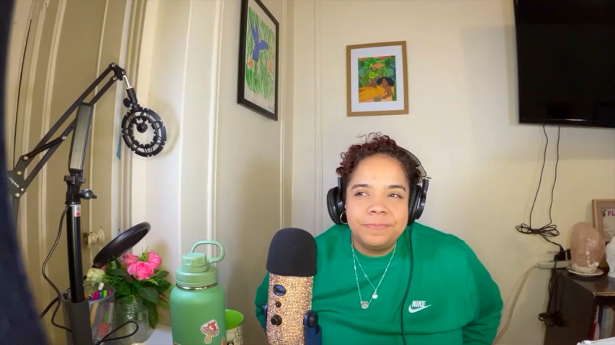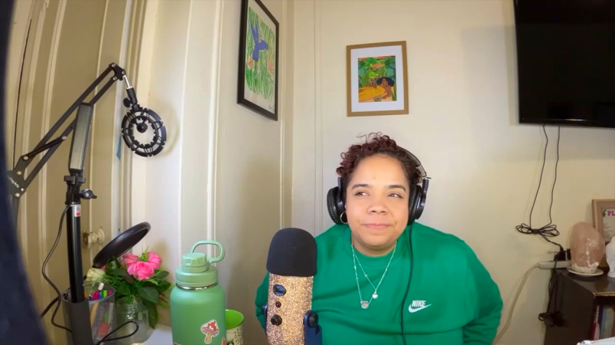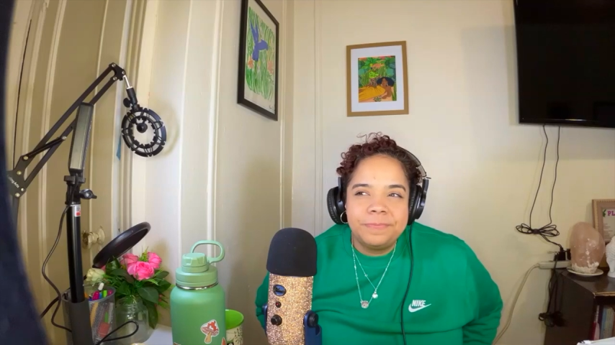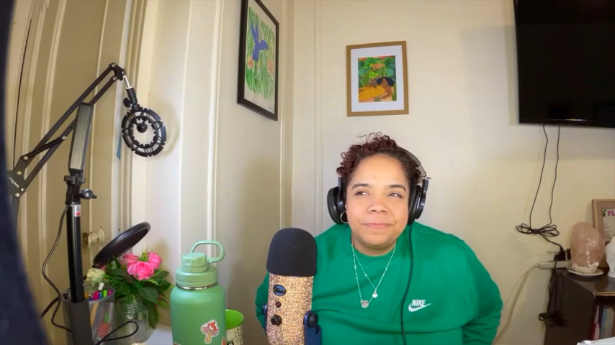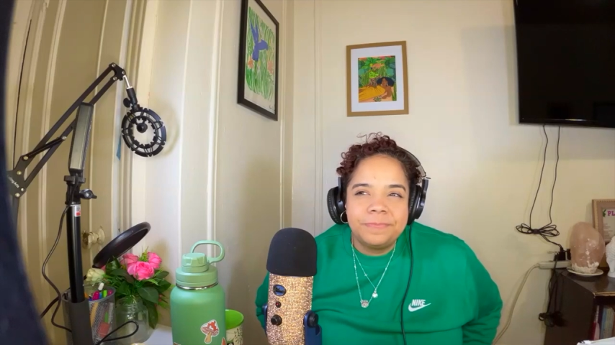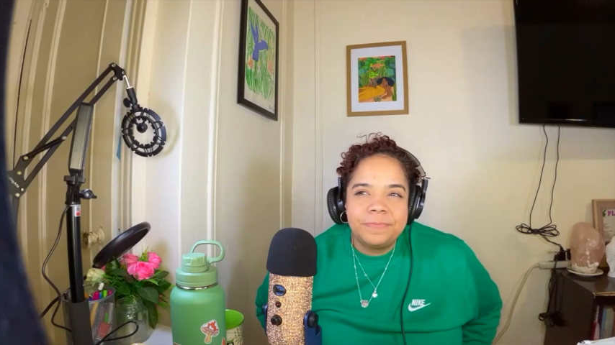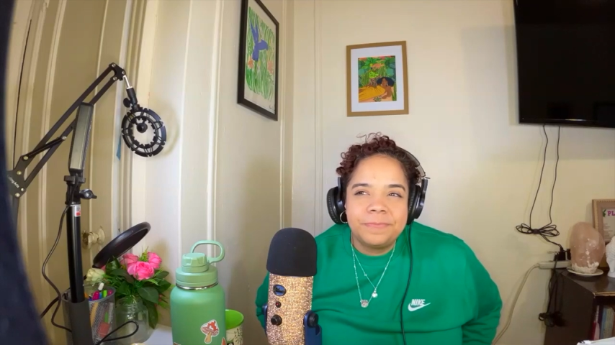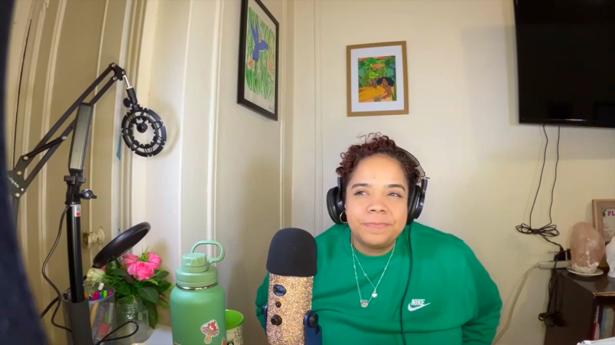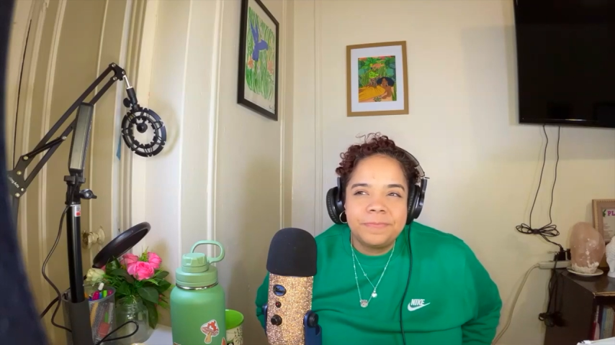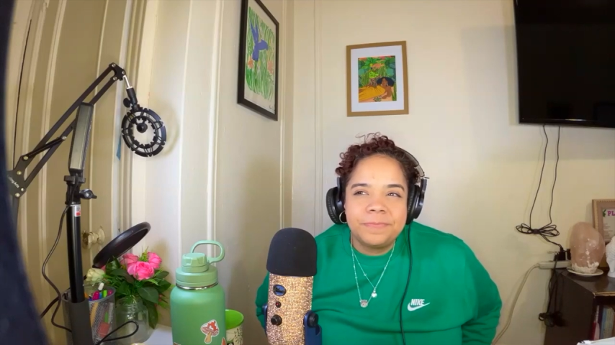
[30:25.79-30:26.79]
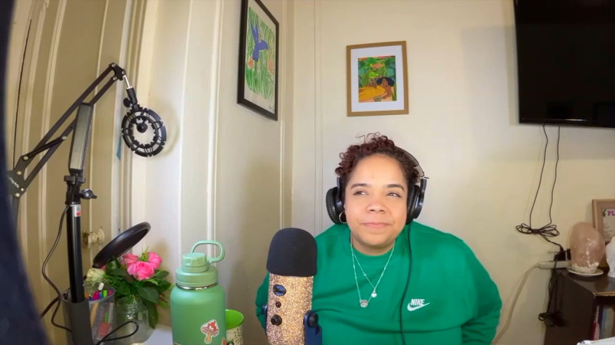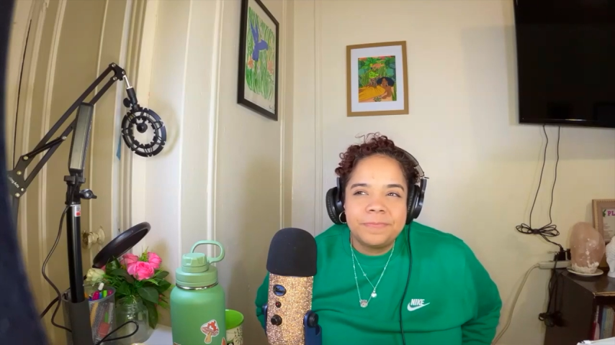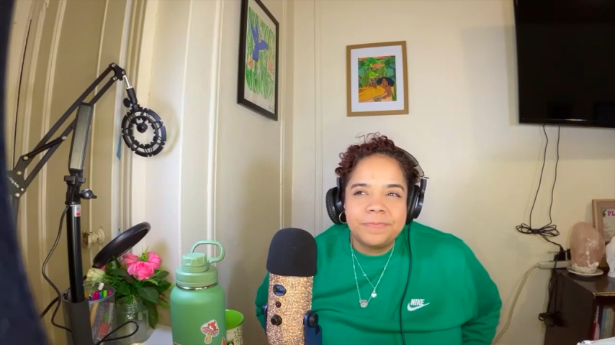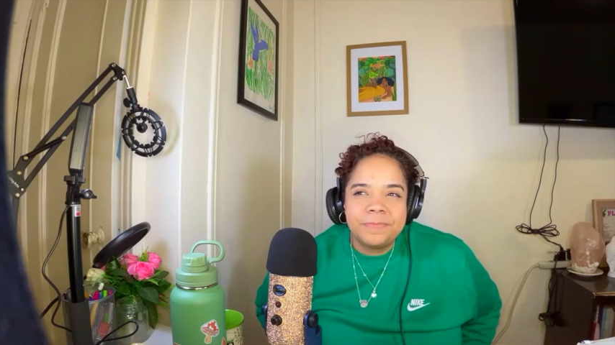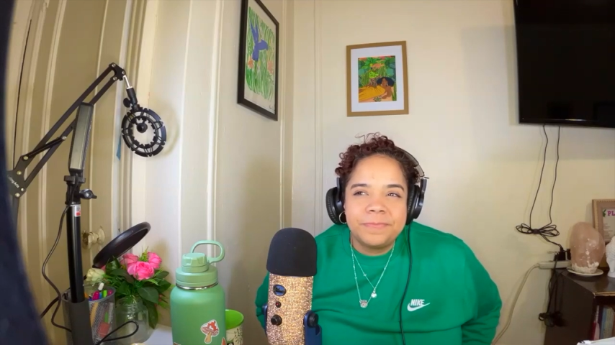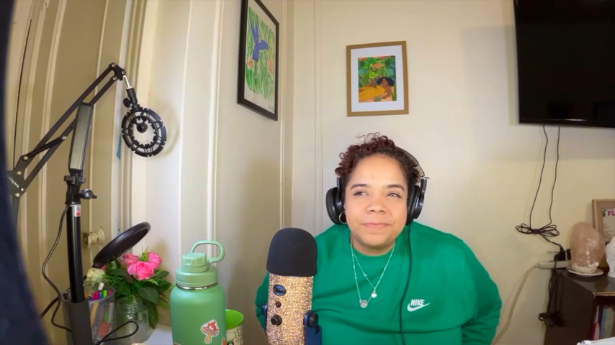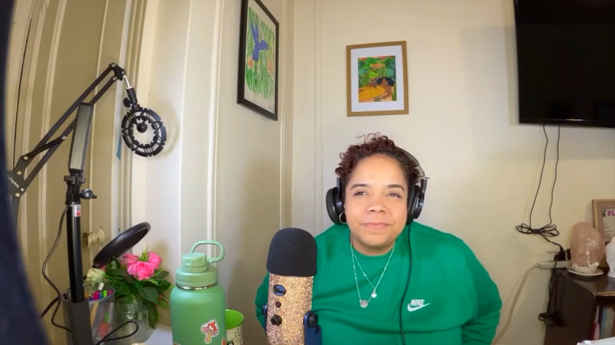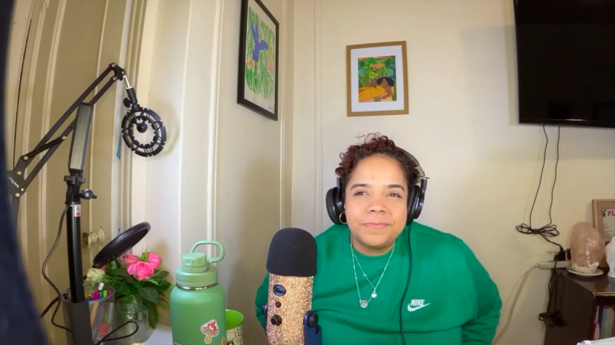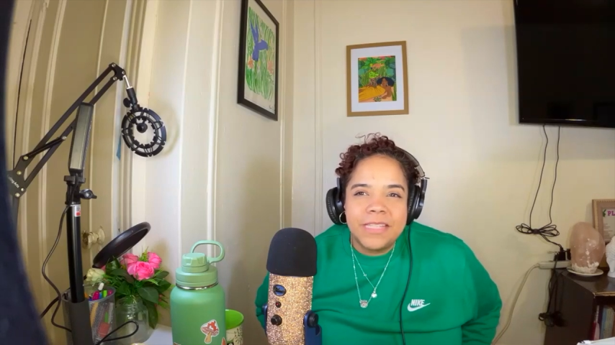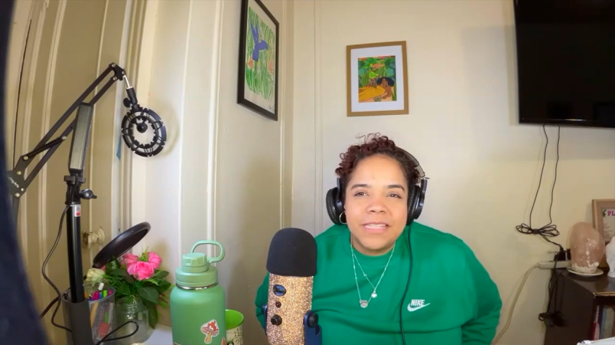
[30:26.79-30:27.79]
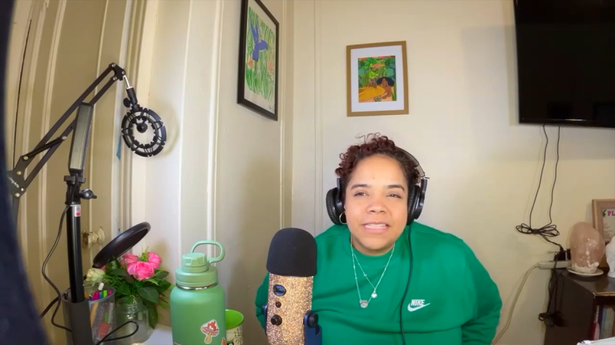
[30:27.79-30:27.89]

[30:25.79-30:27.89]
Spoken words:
[no speech]